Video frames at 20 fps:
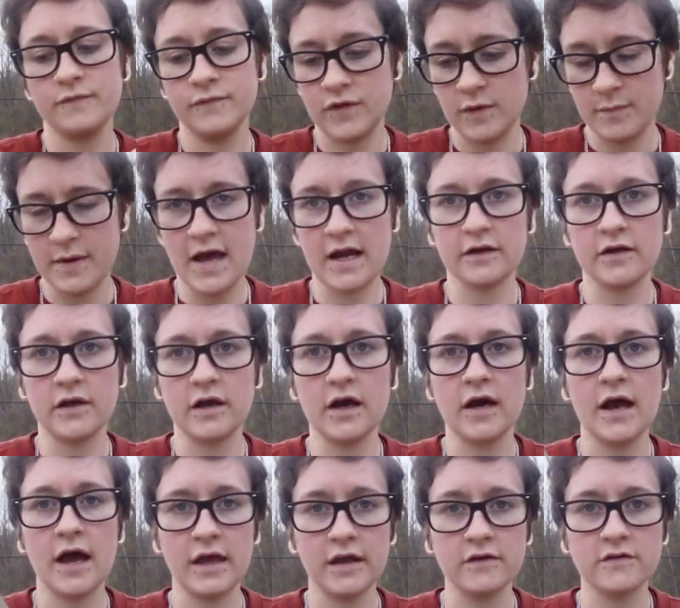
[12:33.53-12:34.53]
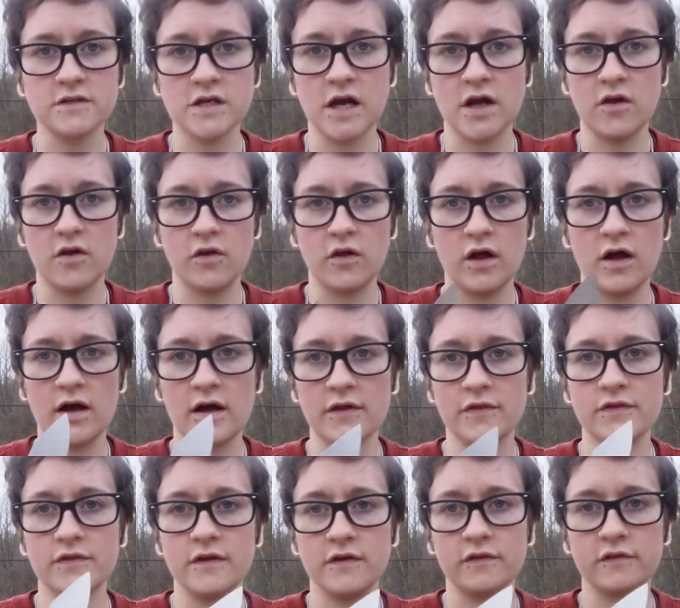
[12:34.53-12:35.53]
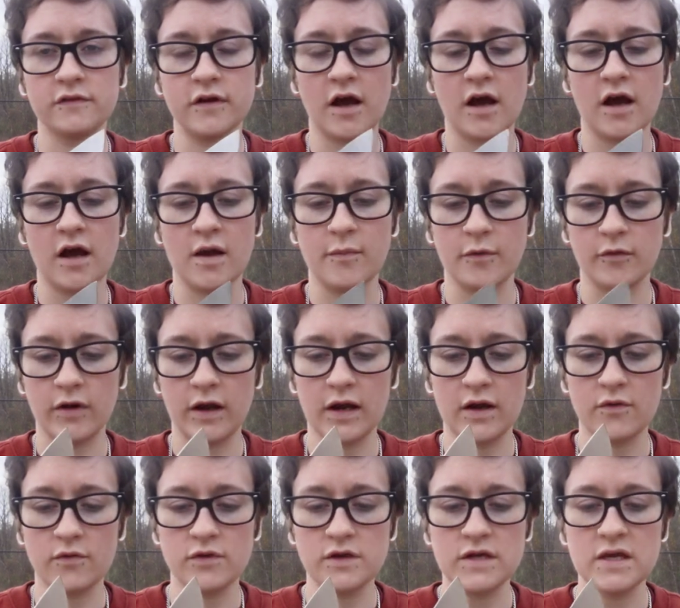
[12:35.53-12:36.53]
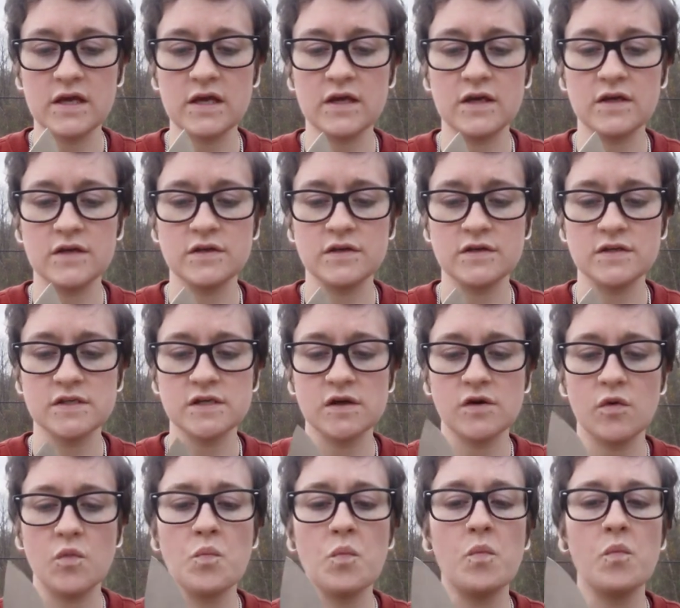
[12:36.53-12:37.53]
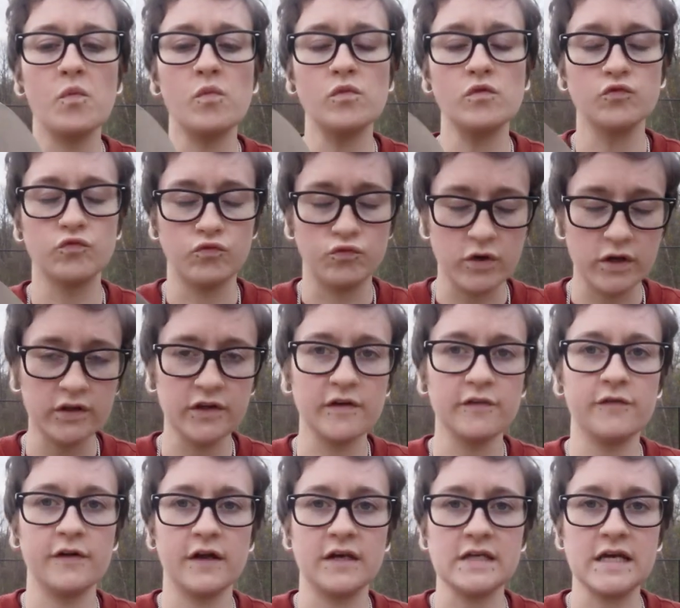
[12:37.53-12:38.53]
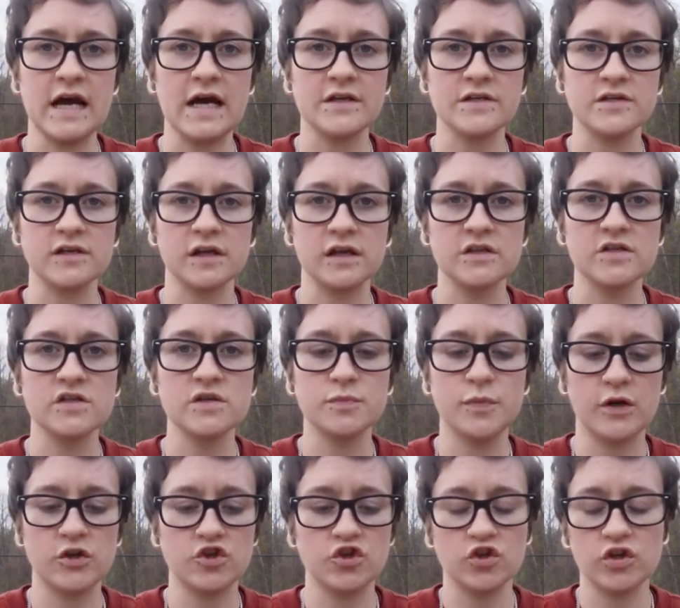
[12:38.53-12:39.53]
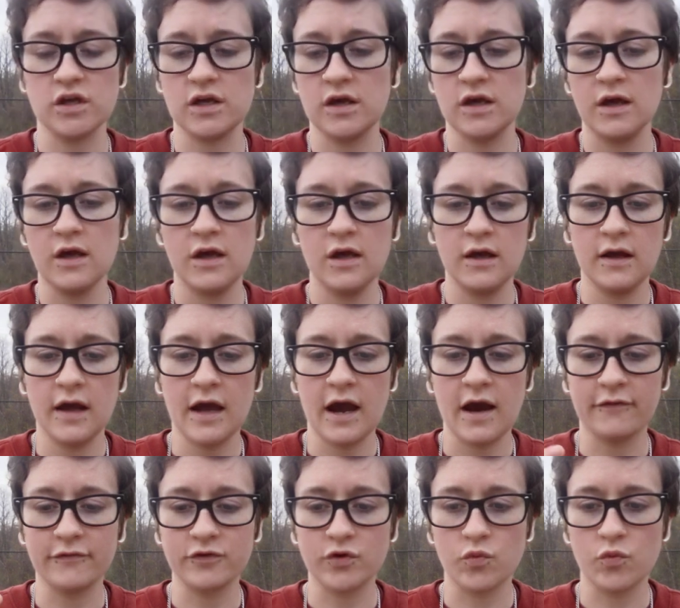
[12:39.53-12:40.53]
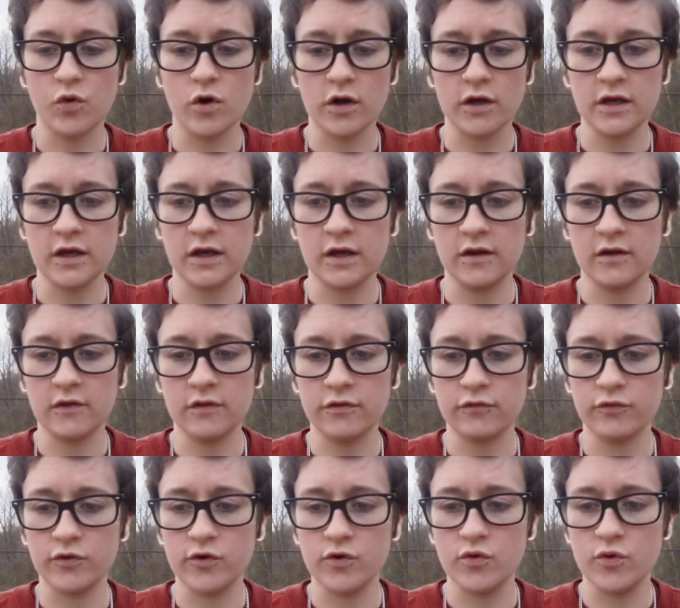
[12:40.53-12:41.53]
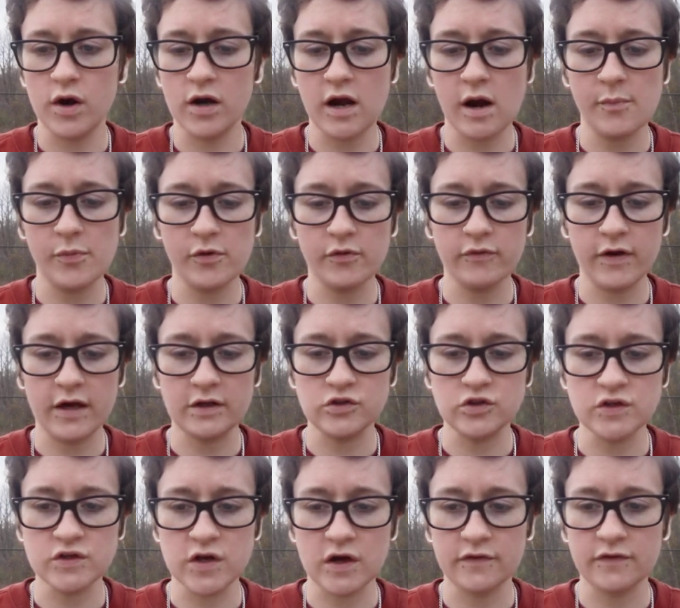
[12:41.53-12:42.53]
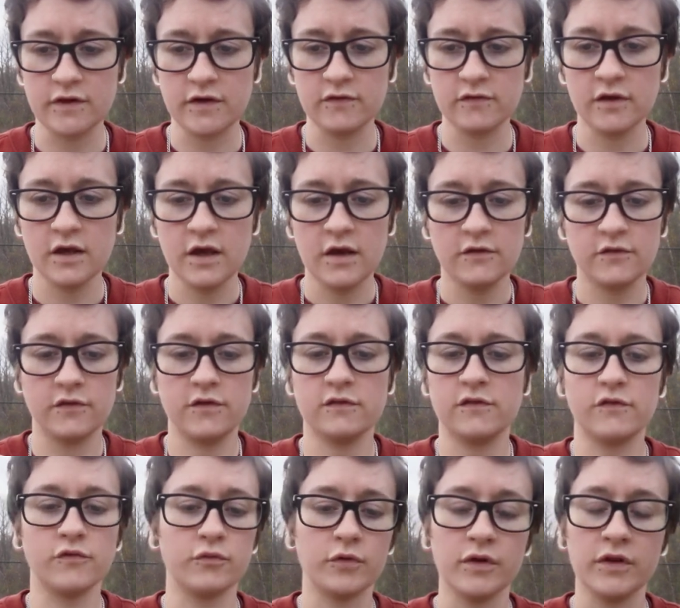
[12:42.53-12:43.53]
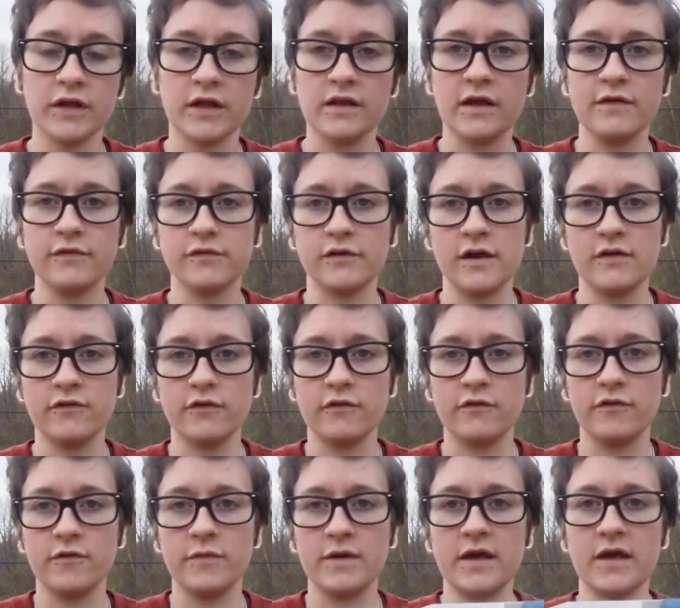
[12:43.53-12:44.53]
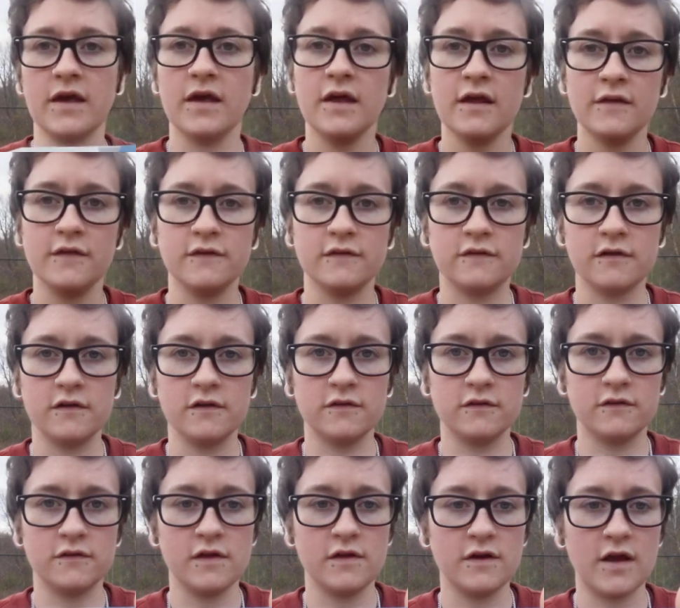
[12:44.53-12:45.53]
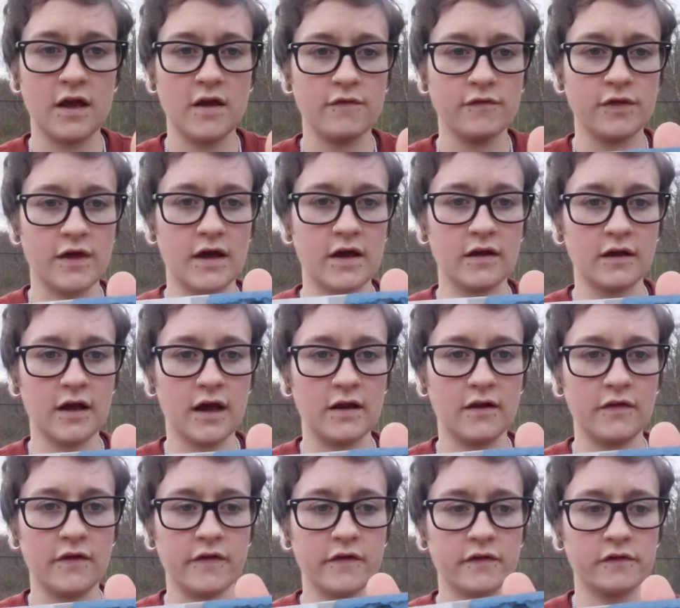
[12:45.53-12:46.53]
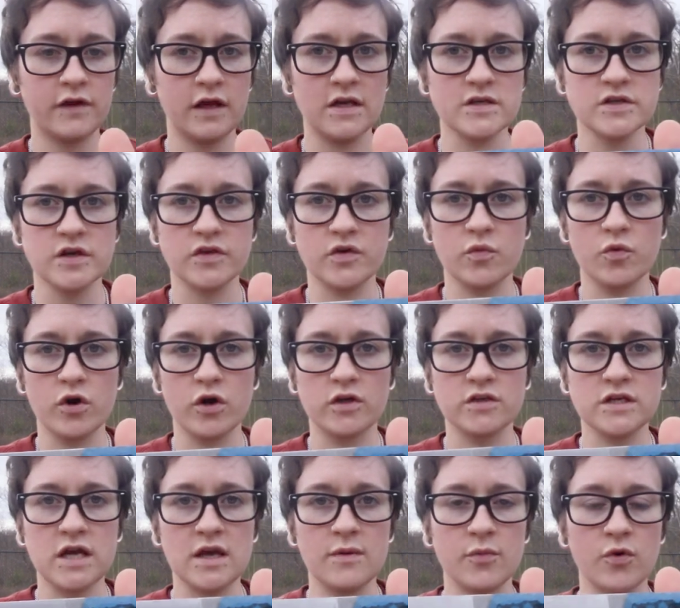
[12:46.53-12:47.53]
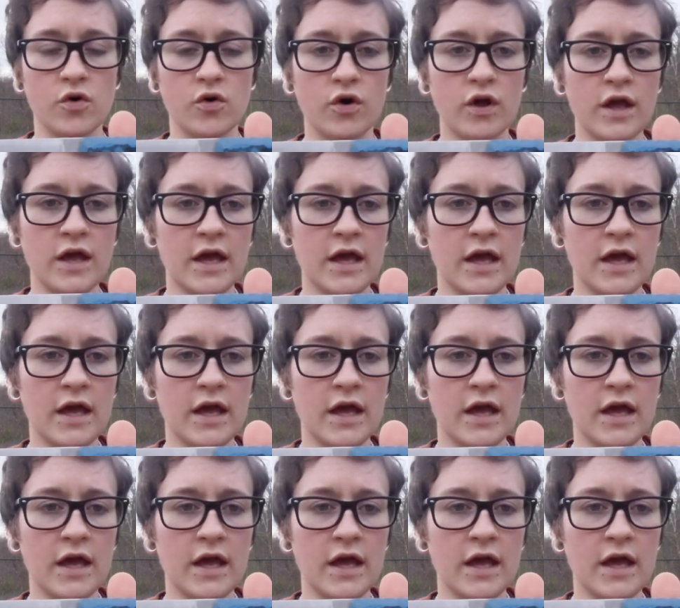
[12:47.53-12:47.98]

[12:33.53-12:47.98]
the Magna Cut I can tell uh, this time around is really fantastic, especially after working through a couple of edges on this. So this is really a lifesaver for me. This is the knife that kind of like stays on the work table